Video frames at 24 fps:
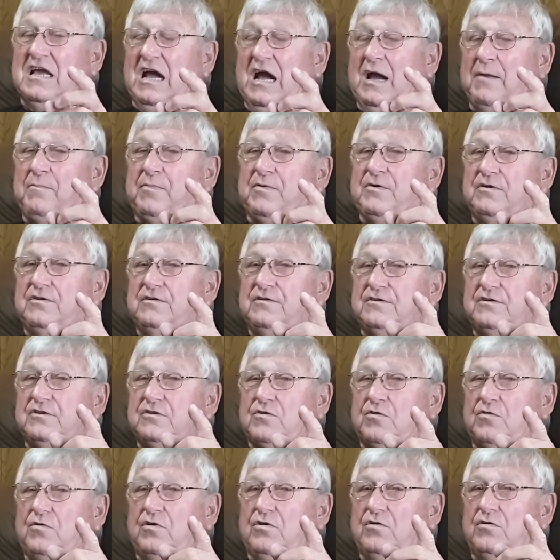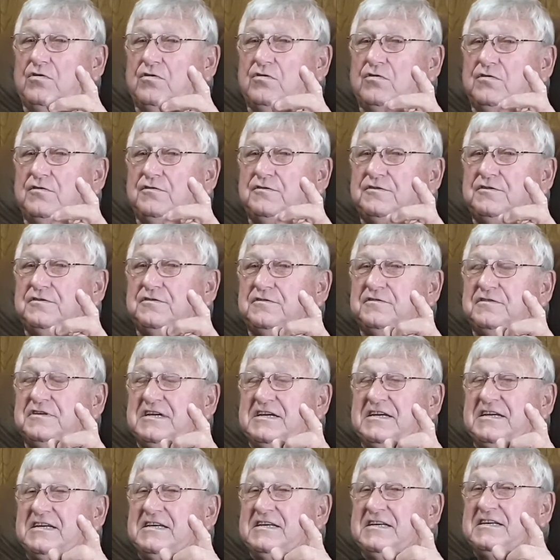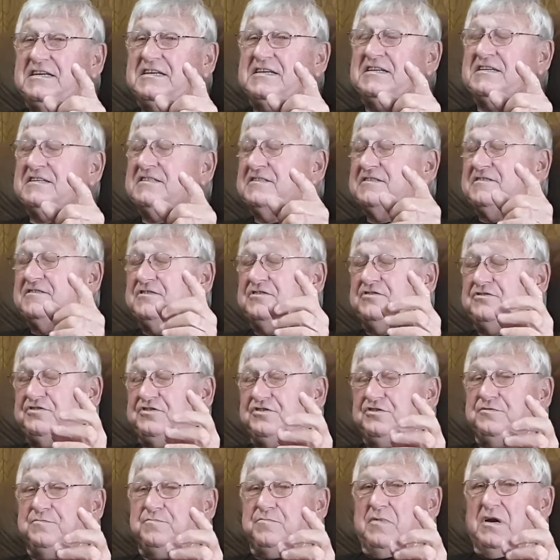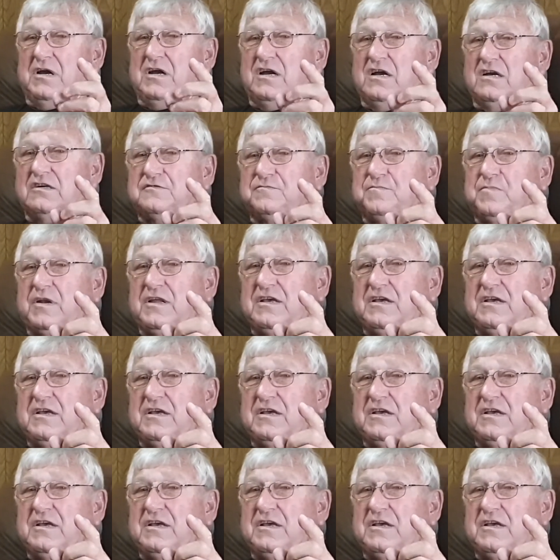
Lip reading: I put a quarter in the jukebox,